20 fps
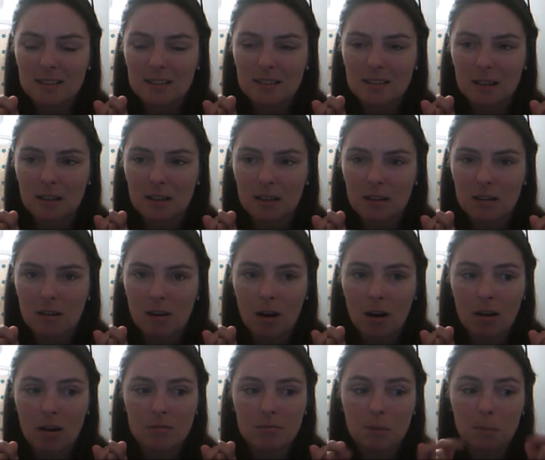I
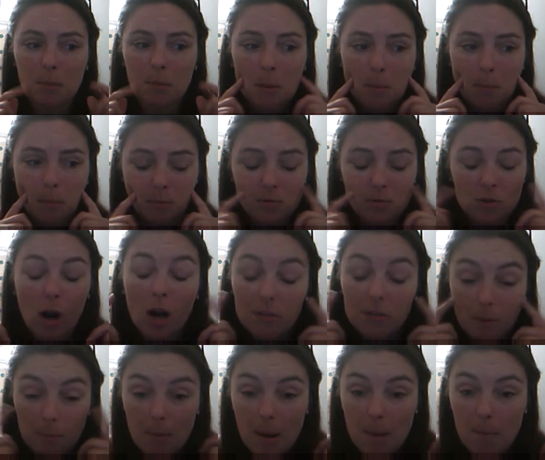can't remember. I'm trying to
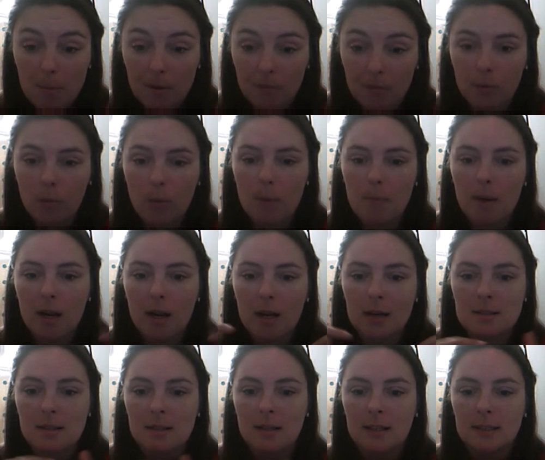remember for when my
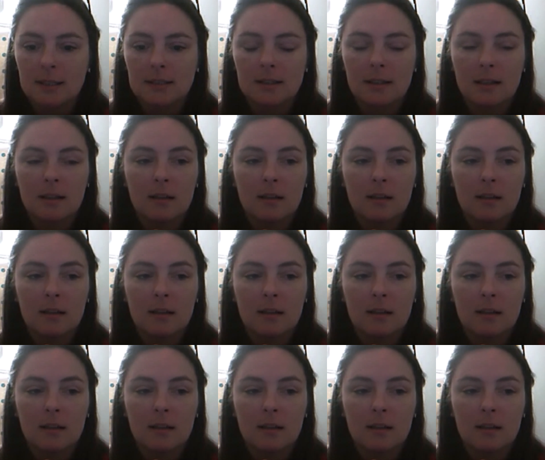cousin had it done.